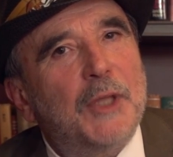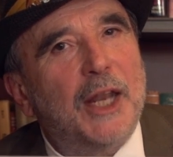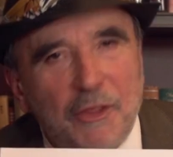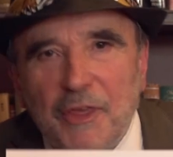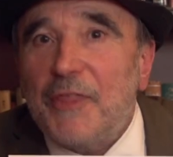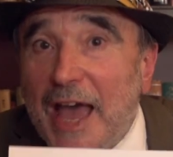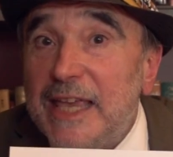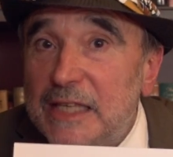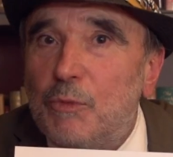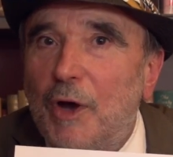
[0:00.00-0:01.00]
And I think that
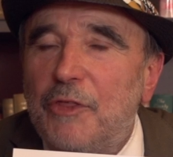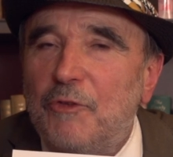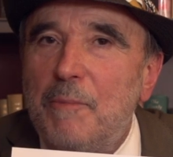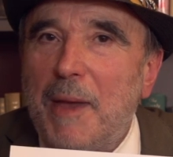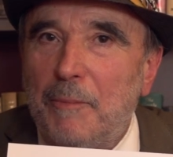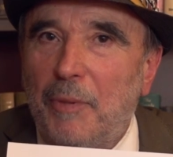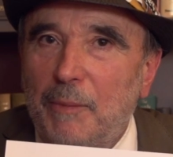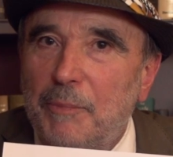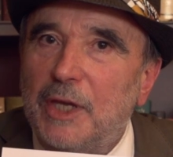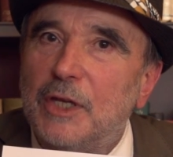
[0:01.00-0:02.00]
is worth
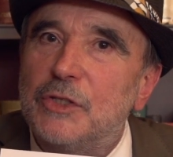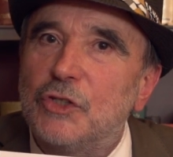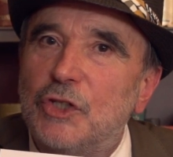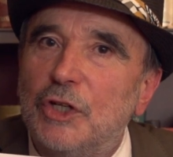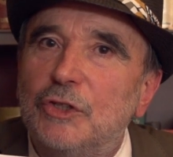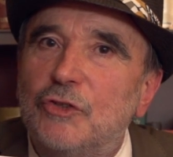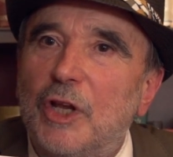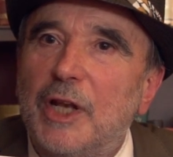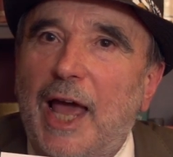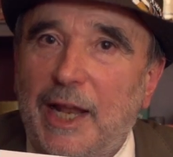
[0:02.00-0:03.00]
remembering because
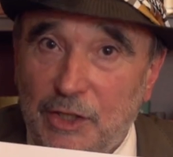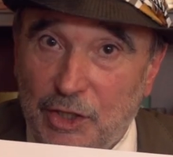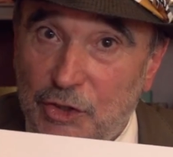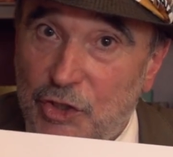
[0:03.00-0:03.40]
children and